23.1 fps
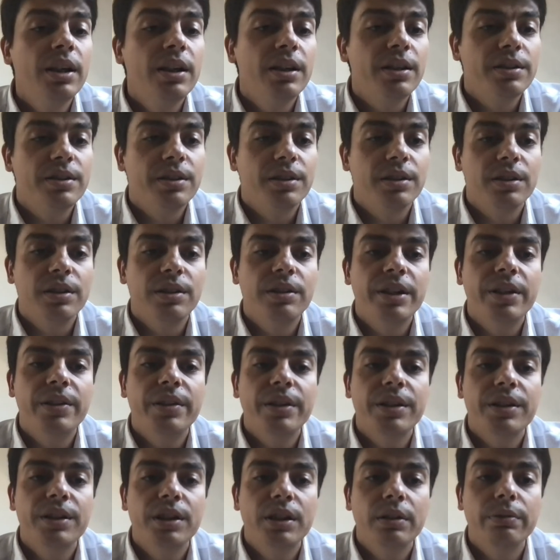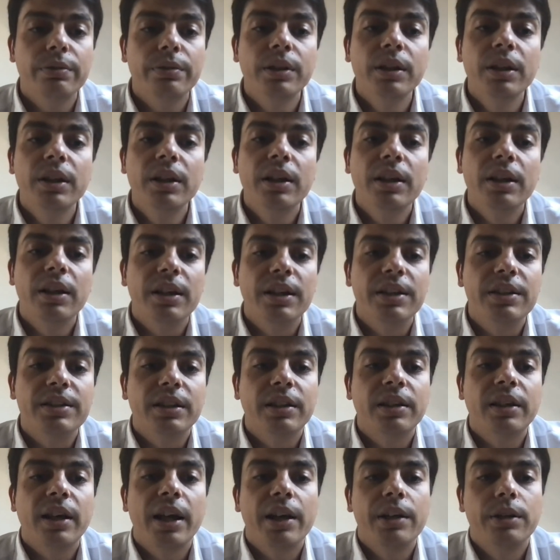This directive is a
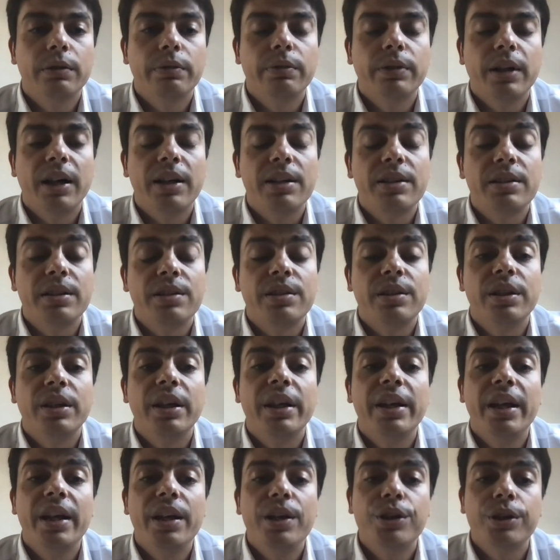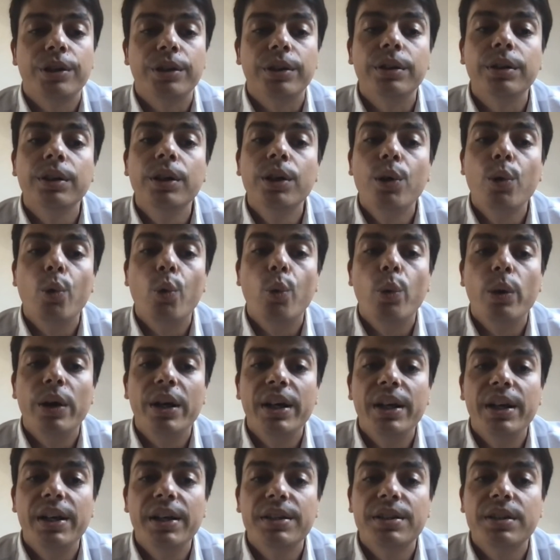kind of association
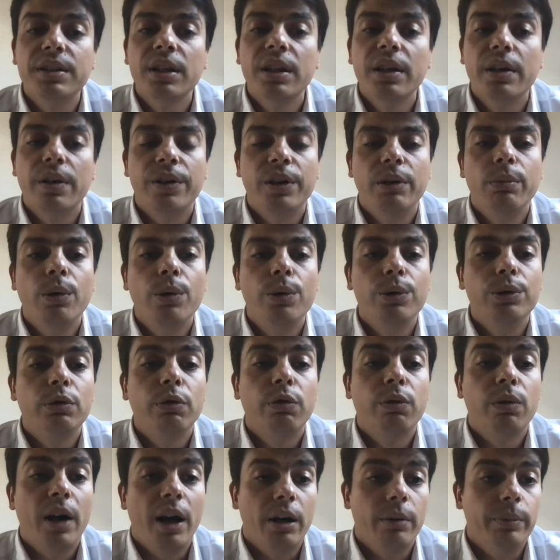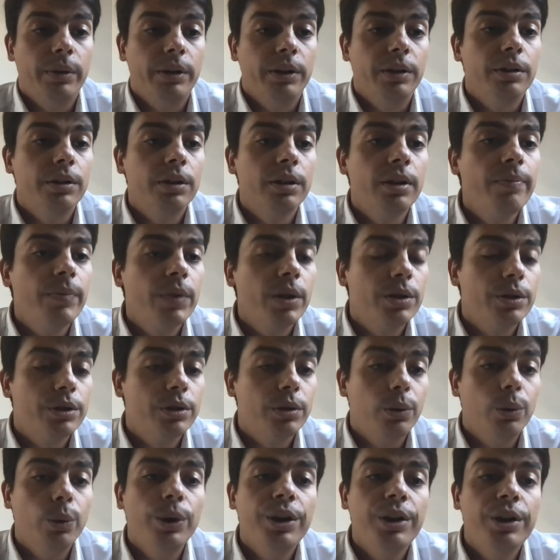with remote fragment.
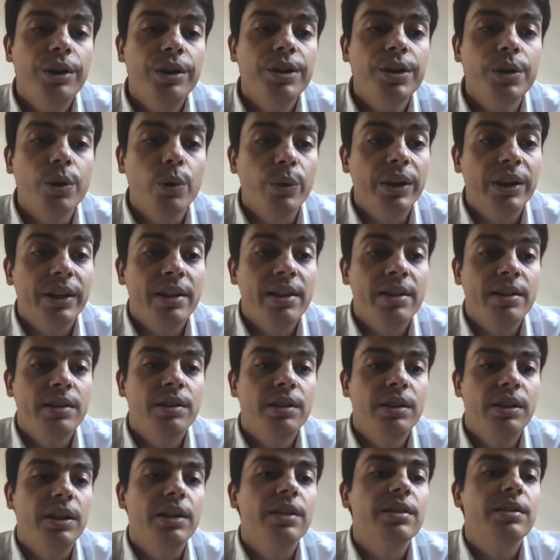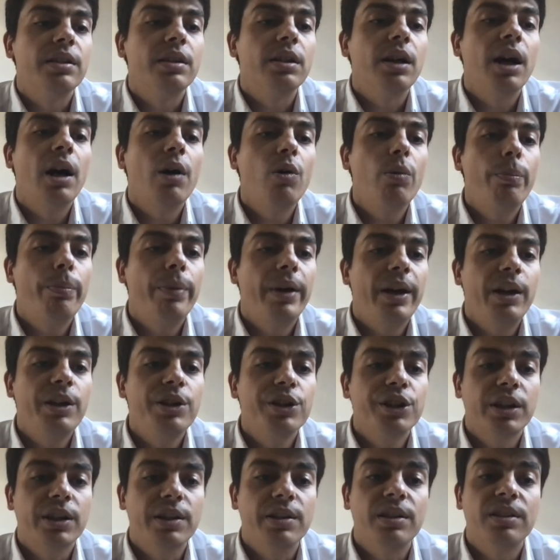So here we can see that our
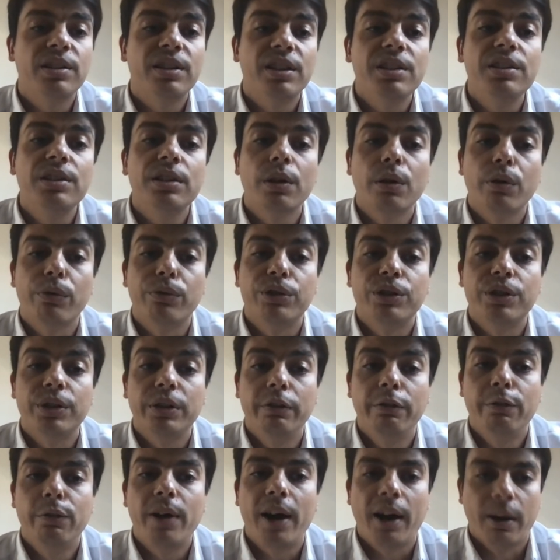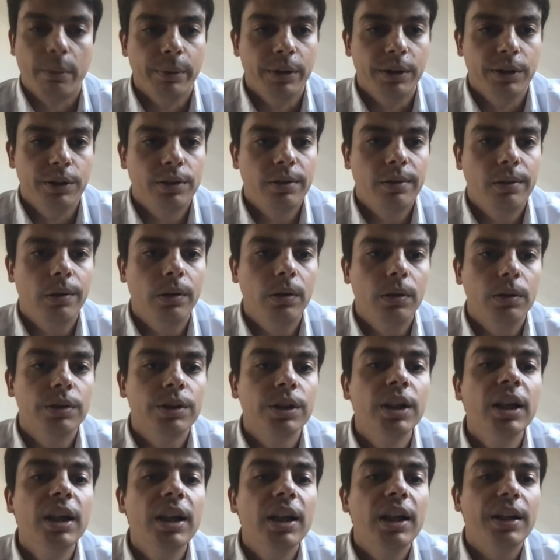page consists of three fragments called
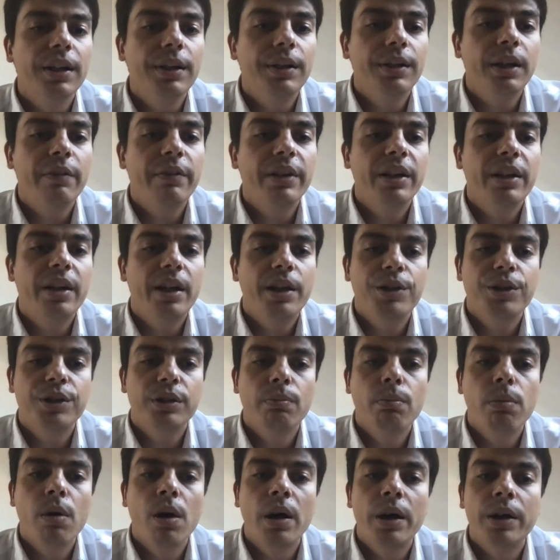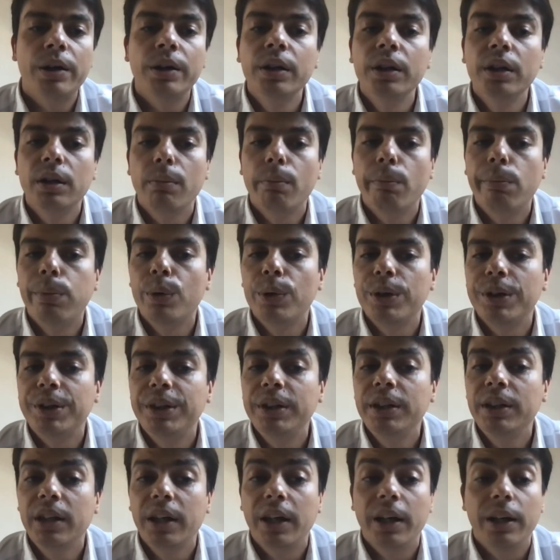navigation bar,
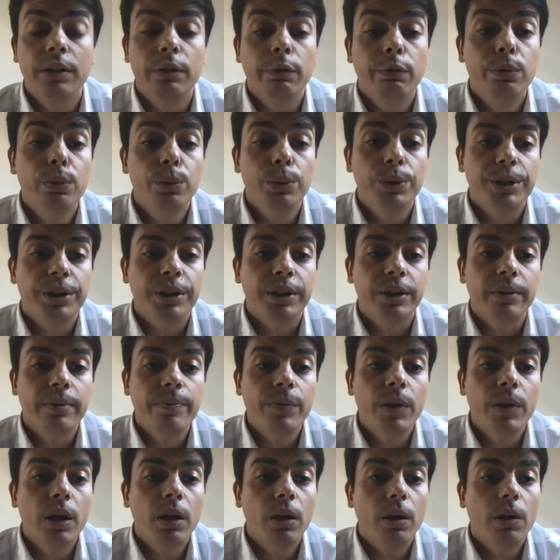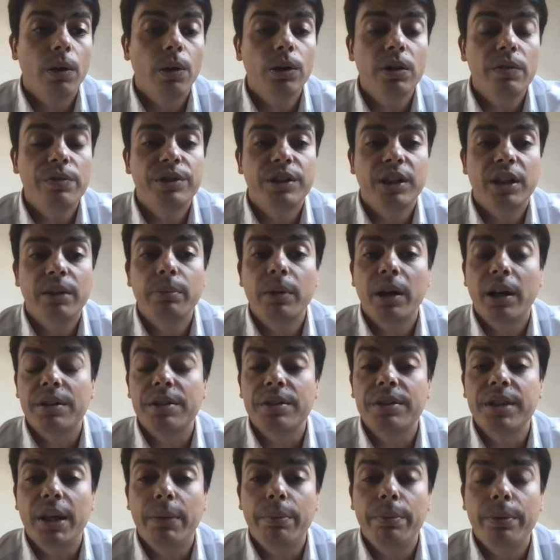body, and footer. All of them are
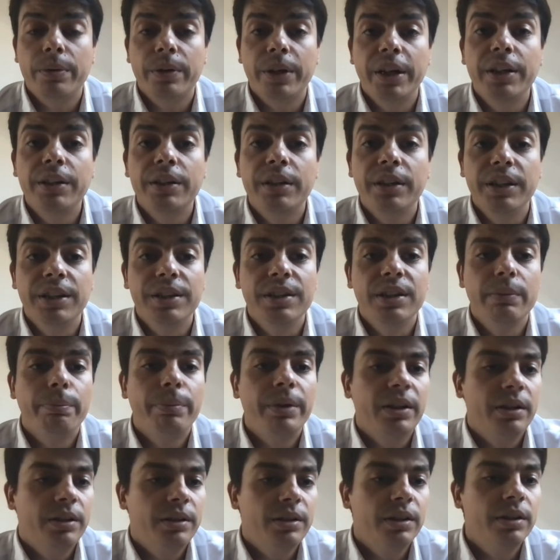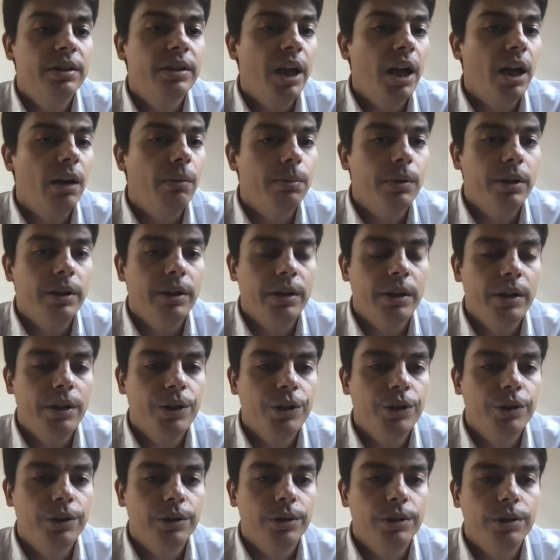separate independent
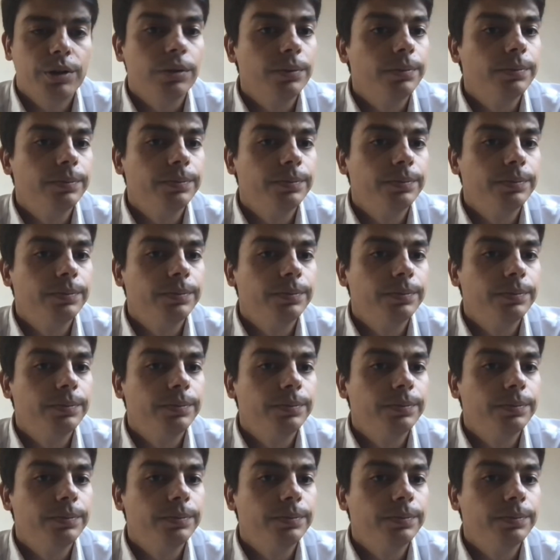applications.